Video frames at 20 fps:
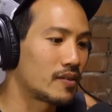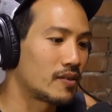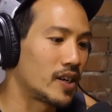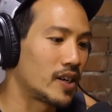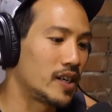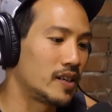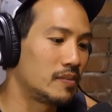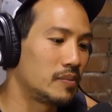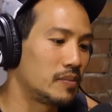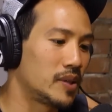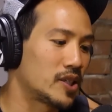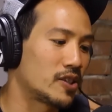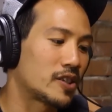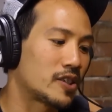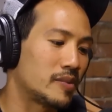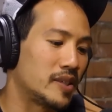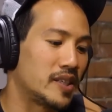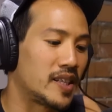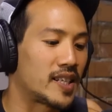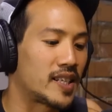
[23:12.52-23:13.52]
Mm. Right? Because
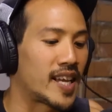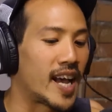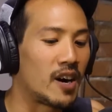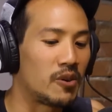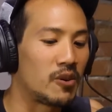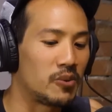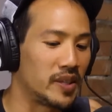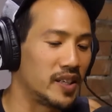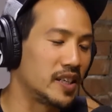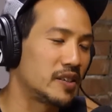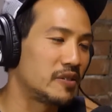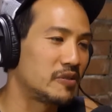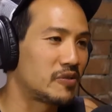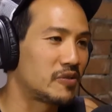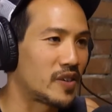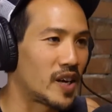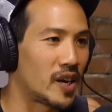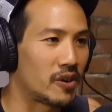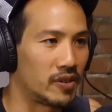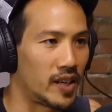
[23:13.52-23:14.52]
ultimately that's how we live
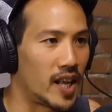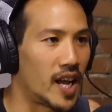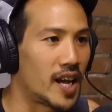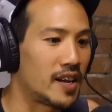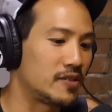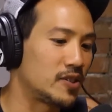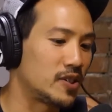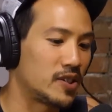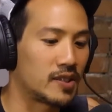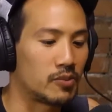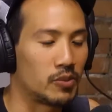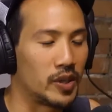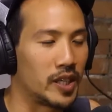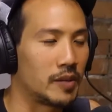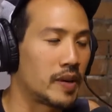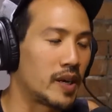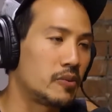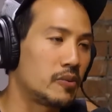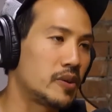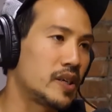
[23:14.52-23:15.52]
our lives. It's week
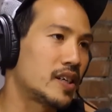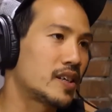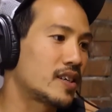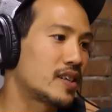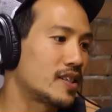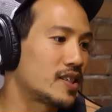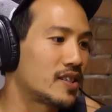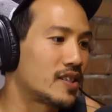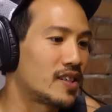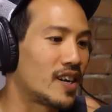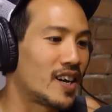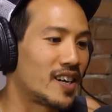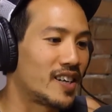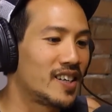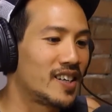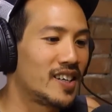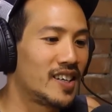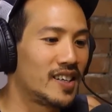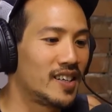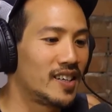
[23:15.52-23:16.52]
by week. It's not
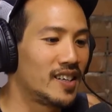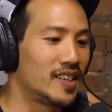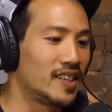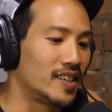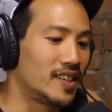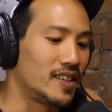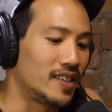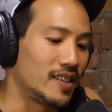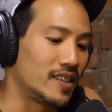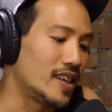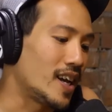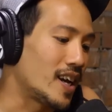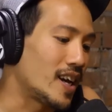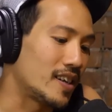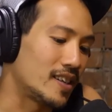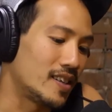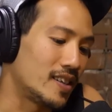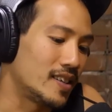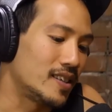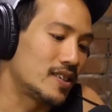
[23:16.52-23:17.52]
moment to moment. Yeah.
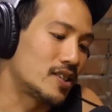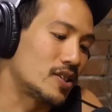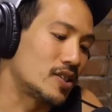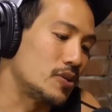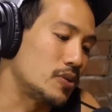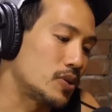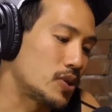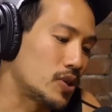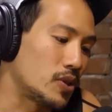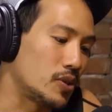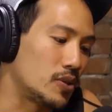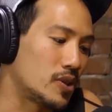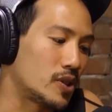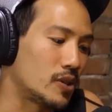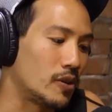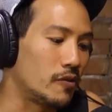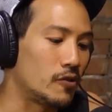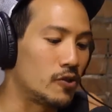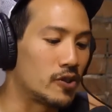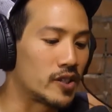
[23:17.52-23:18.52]
So
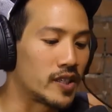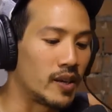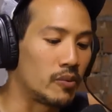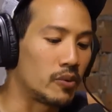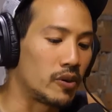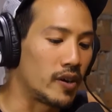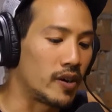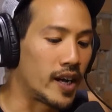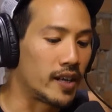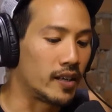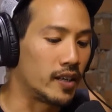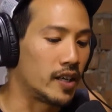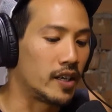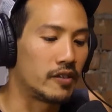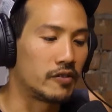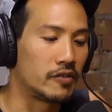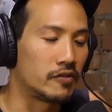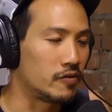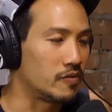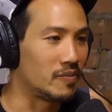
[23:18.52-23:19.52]
if you say, well, I
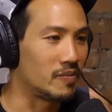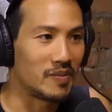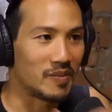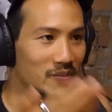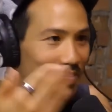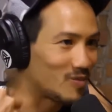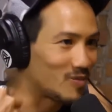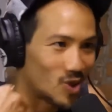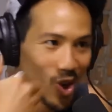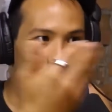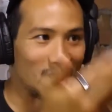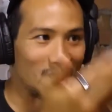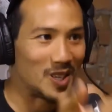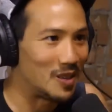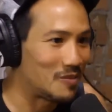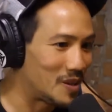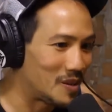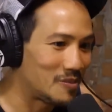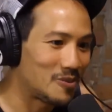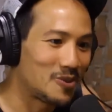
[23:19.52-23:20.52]
love talking
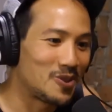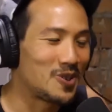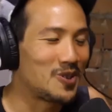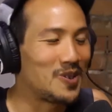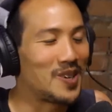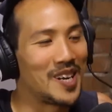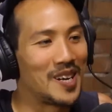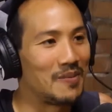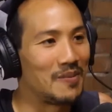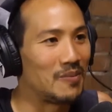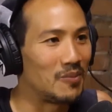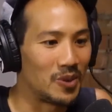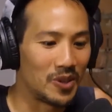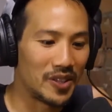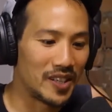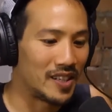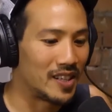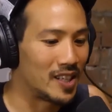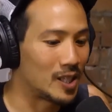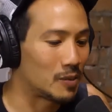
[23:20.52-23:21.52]
to people, well
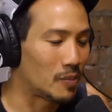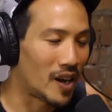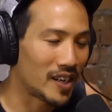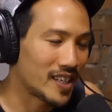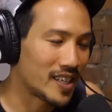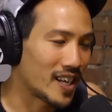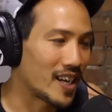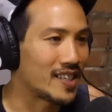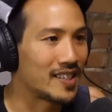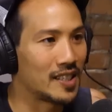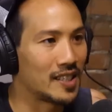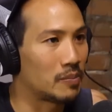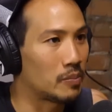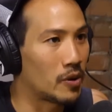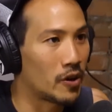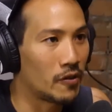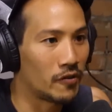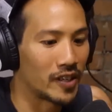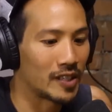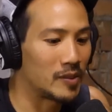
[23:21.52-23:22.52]
then this podcast is
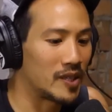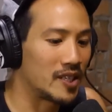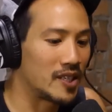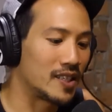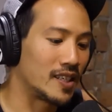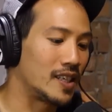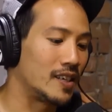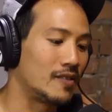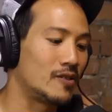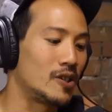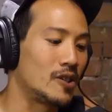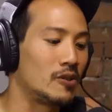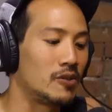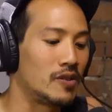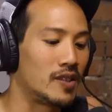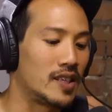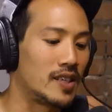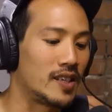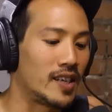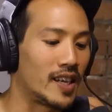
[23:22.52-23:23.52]
perfect because it gives you
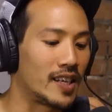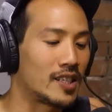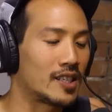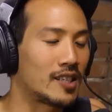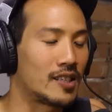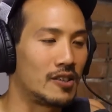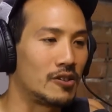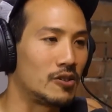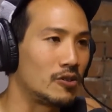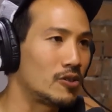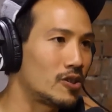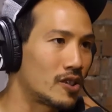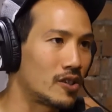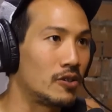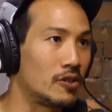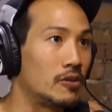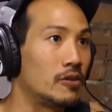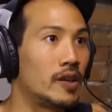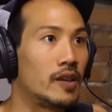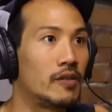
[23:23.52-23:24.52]
the excuse
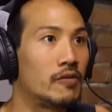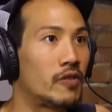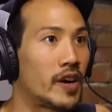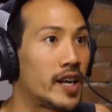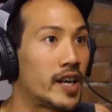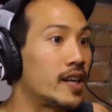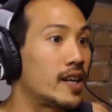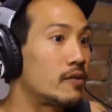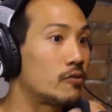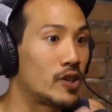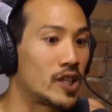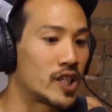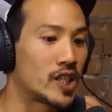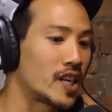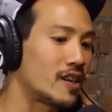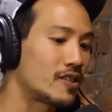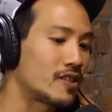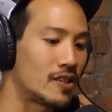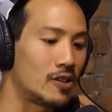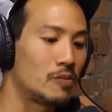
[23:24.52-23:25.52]
to invite and reach
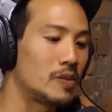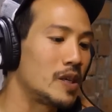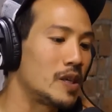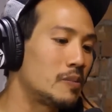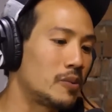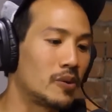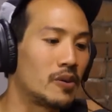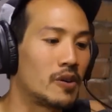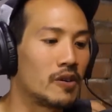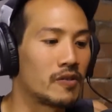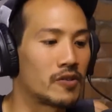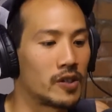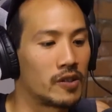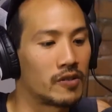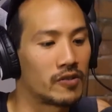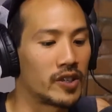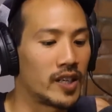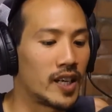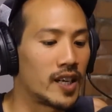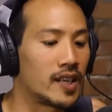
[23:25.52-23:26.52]
out to new people over and
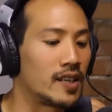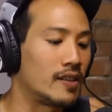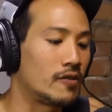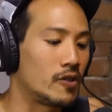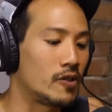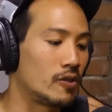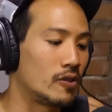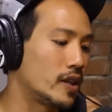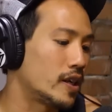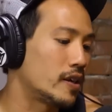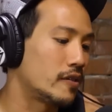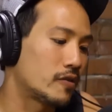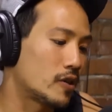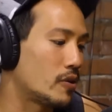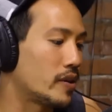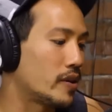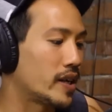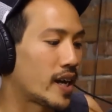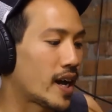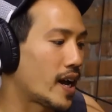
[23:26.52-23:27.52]
over again. If you love
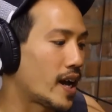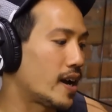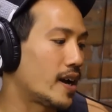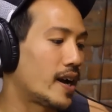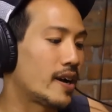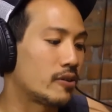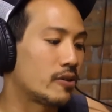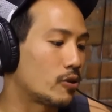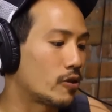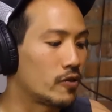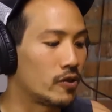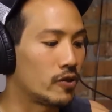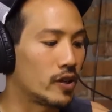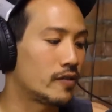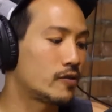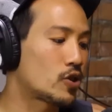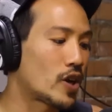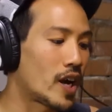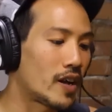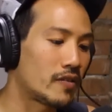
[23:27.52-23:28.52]
going out or if you
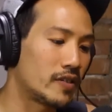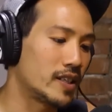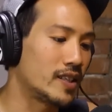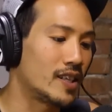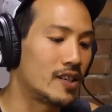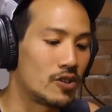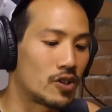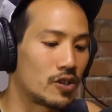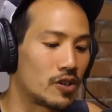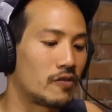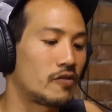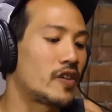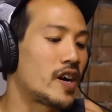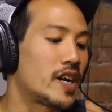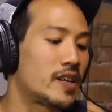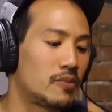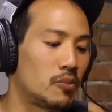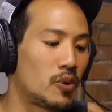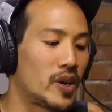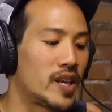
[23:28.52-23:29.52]
love traveling, then you should
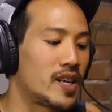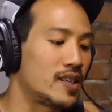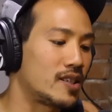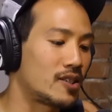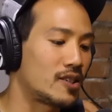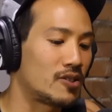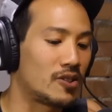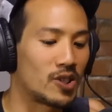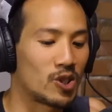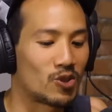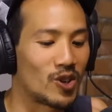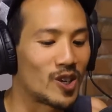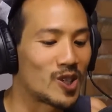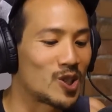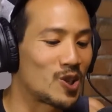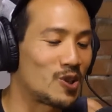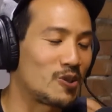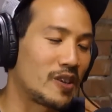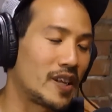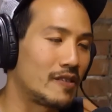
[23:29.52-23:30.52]
find ways to
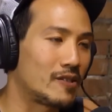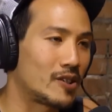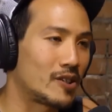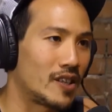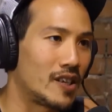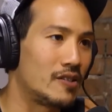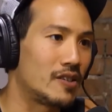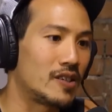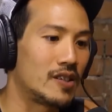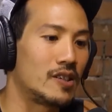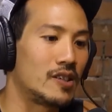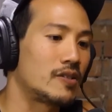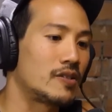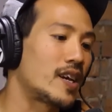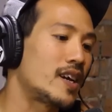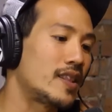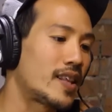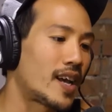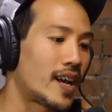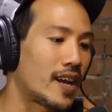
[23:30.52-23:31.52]
structure your life so that you can do
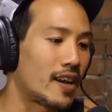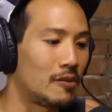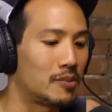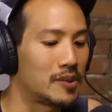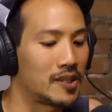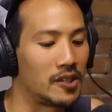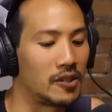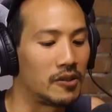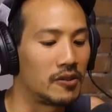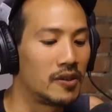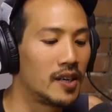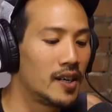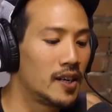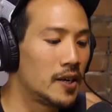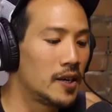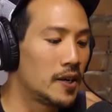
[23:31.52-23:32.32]
that. And that helps you.